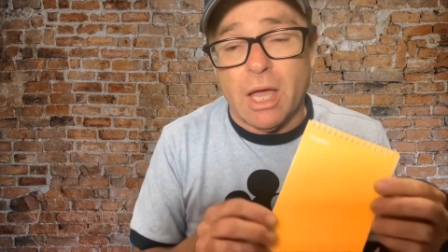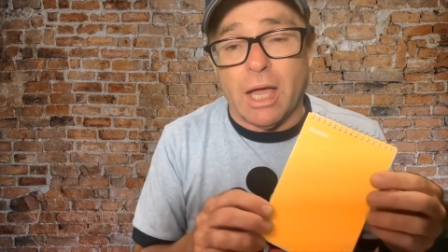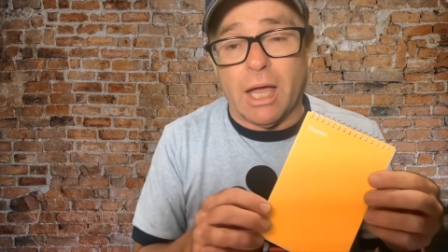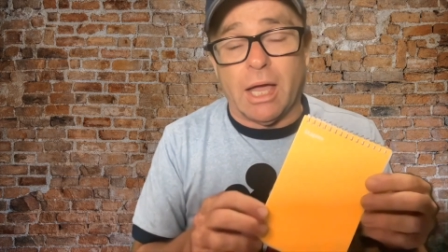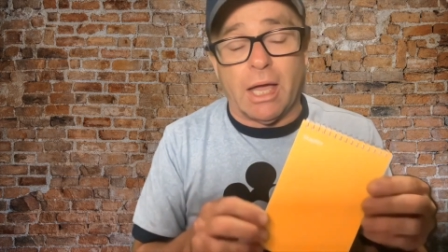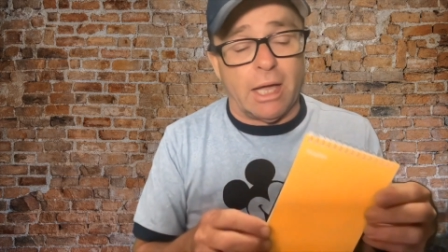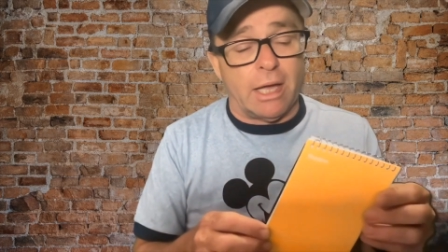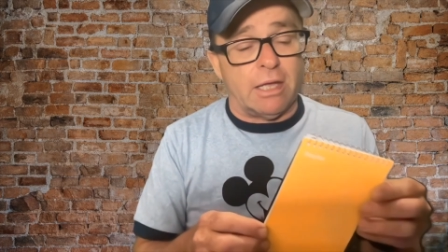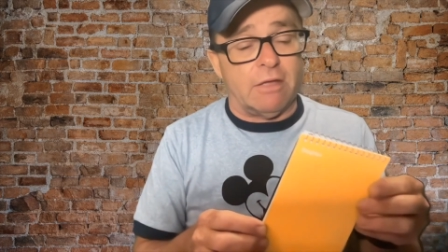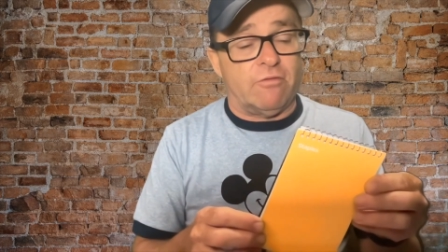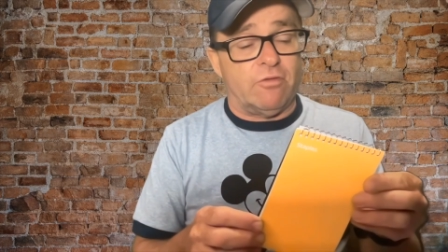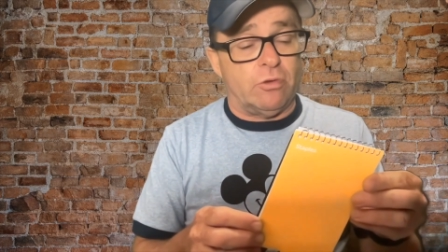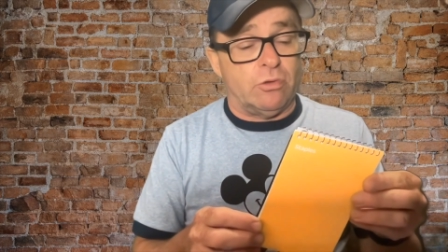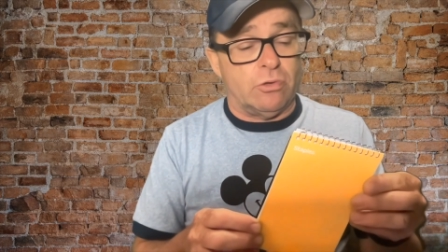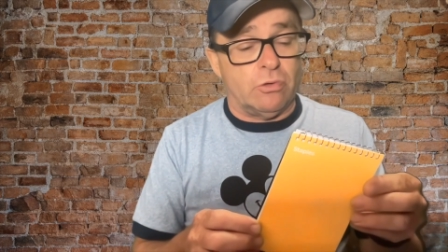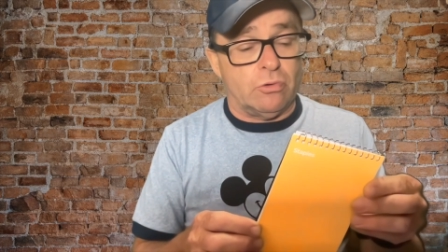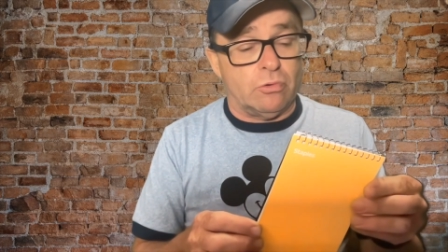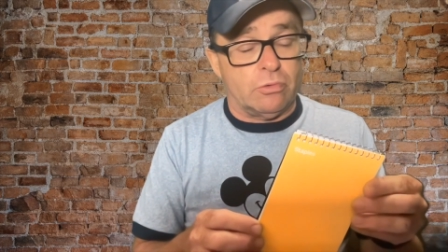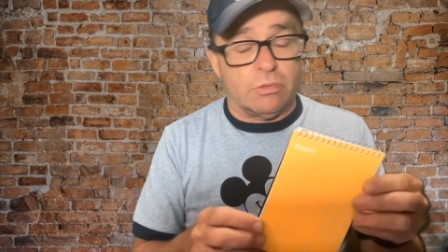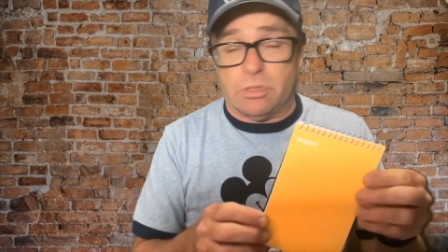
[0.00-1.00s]
Uh, if you
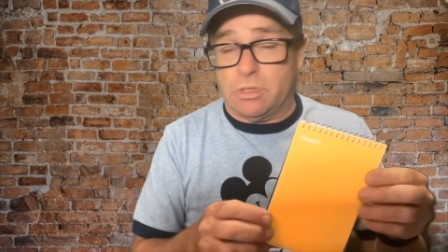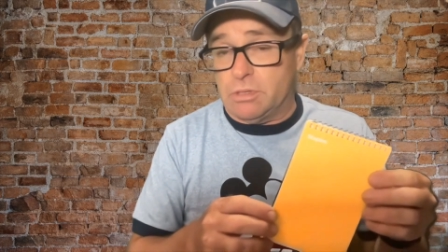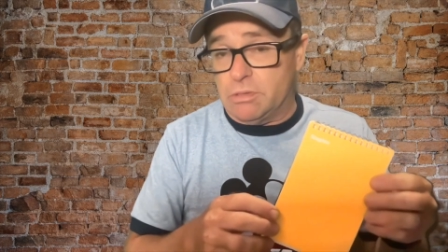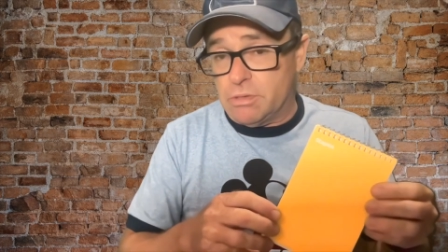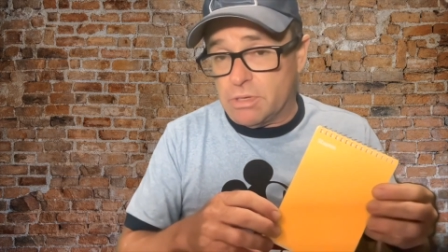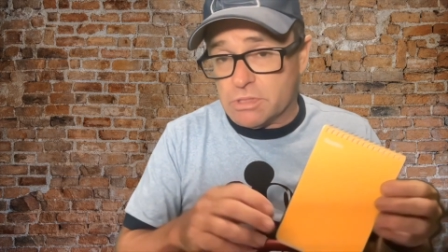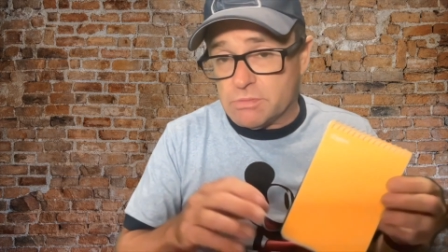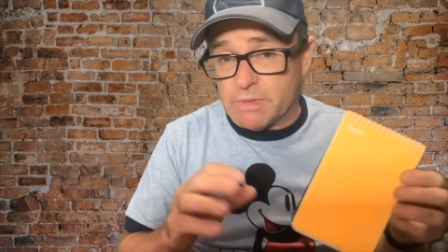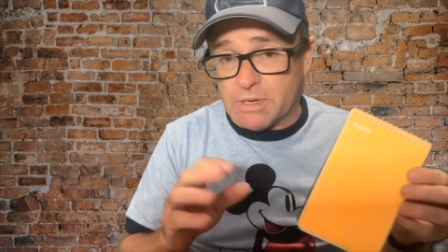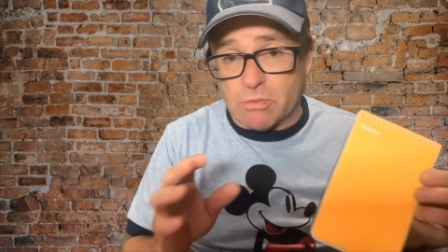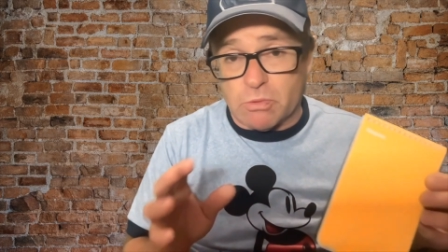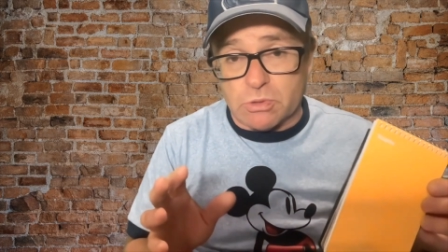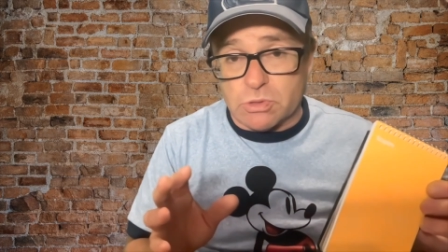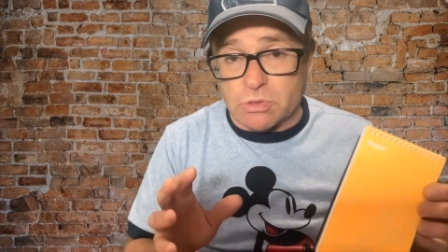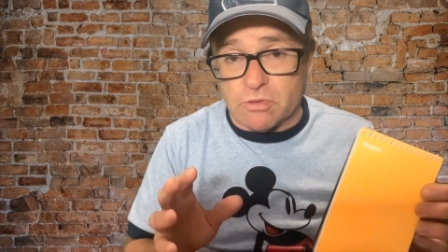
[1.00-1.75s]
do, doesn't matter what sort